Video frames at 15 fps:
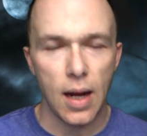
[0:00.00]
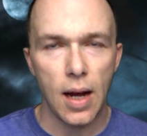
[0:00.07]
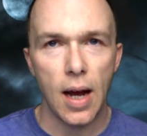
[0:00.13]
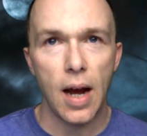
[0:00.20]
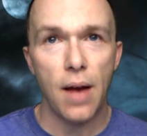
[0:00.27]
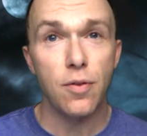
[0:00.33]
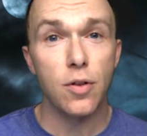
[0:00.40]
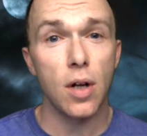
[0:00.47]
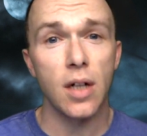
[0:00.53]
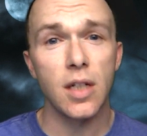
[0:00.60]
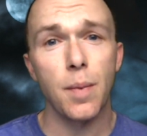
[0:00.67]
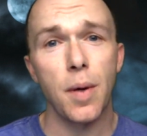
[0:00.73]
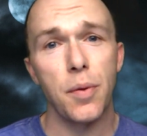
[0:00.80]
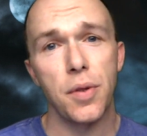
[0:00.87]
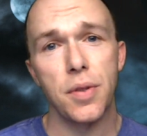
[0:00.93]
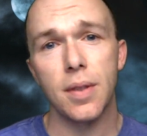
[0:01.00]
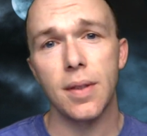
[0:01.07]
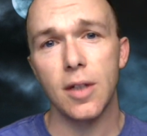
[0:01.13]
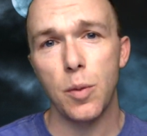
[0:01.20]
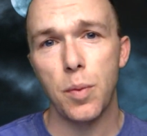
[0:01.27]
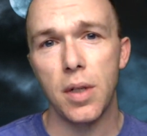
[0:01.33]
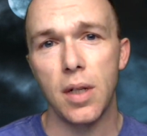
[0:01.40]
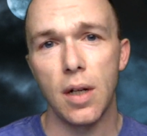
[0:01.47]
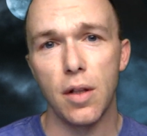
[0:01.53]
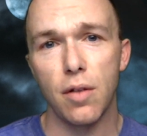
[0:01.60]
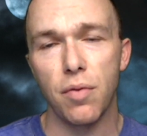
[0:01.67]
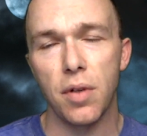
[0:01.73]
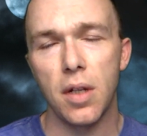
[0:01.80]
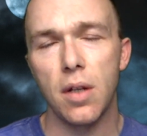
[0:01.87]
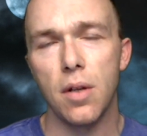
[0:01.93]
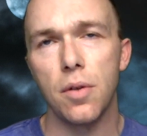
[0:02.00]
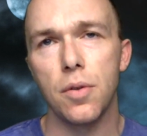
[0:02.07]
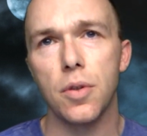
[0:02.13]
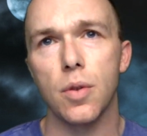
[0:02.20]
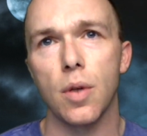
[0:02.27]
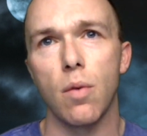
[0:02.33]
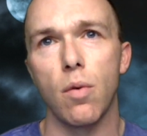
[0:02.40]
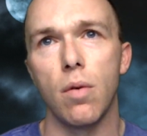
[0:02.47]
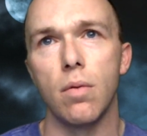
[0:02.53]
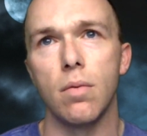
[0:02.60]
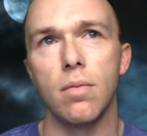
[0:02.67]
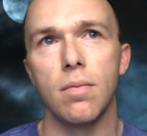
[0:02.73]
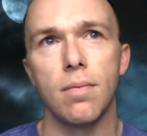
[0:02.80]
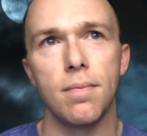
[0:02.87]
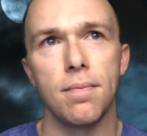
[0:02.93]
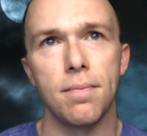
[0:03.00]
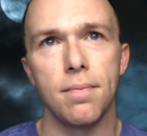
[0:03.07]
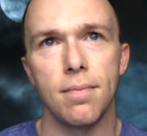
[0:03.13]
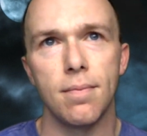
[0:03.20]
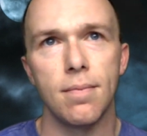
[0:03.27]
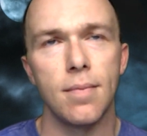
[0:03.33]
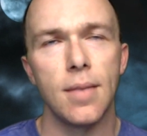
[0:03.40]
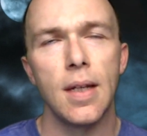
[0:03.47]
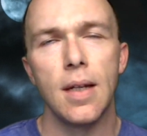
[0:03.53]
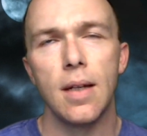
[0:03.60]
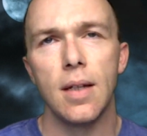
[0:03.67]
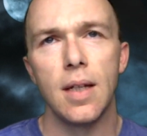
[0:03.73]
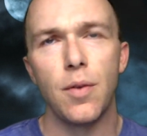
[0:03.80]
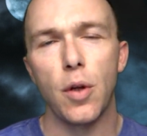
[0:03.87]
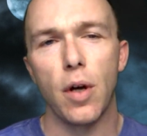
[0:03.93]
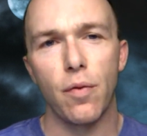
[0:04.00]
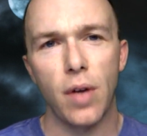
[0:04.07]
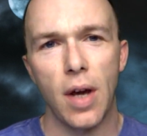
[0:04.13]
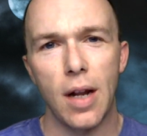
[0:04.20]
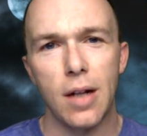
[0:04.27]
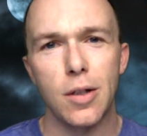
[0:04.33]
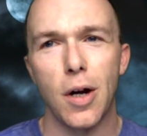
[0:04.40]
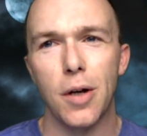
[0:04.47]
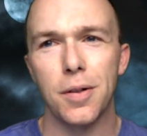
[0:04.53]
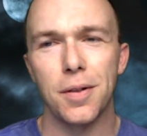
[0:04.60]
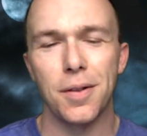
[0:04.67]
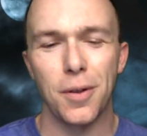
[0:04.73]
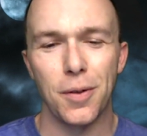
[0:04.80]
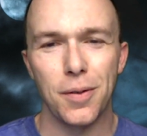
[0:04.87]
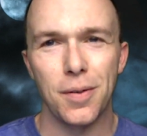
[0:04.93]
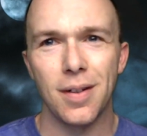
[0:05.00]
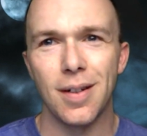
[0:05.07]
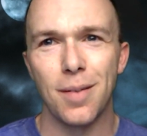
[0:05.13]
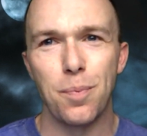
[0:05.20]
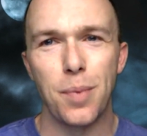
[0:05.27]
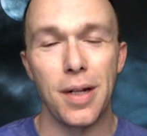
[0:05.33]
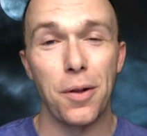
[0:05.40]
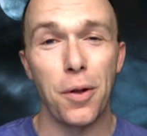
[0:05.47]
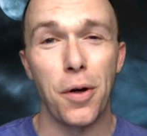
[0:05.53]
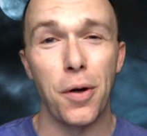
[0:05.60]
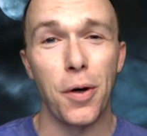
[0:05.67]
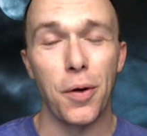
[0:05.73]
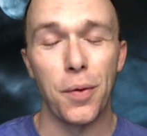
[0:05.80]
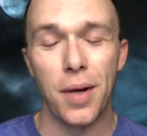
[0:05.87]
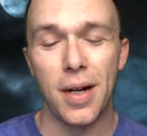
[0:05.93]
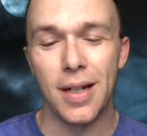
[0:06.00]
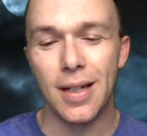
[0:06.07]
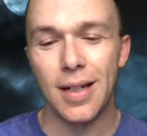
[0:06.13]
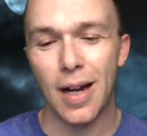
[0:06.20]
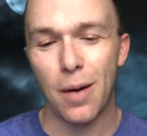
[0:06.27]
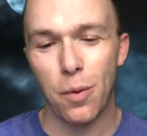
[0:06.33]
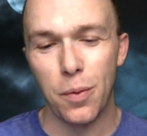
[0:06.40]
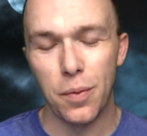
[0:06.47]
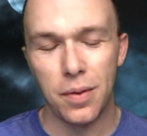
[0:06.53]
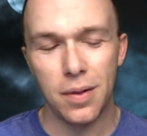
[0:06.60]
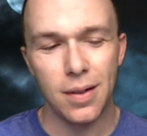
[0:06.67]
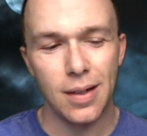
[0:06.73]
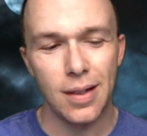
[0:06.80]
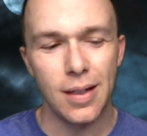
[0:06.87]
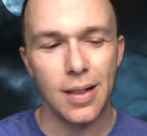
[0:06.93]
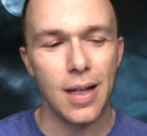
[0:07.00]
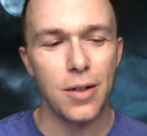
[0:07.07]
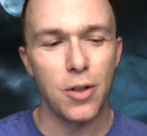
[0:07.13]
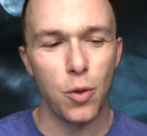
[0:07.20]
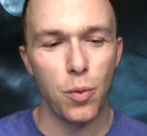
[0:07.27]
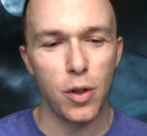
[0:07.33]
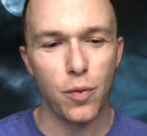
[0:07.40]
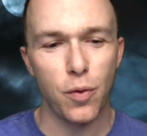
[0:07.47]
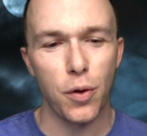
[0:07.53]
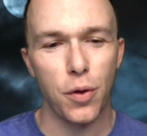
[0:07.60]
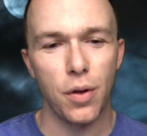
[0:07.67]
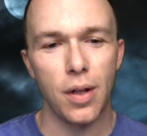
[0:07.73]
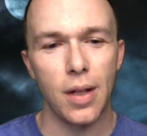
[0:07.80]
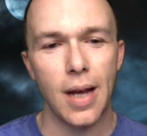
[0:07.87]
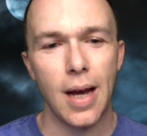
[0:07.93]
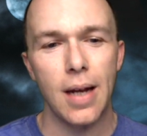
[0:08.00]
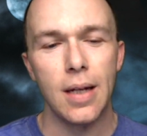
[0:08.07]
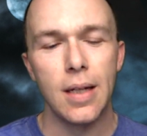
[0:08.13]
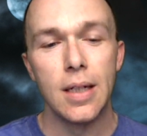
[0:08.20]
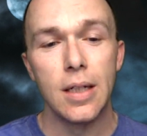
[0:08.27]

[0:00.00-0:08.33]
I've talked about this a little bit in other videos, so I won't, even though I've kind of talked a bit long already, I won't get too much further into that.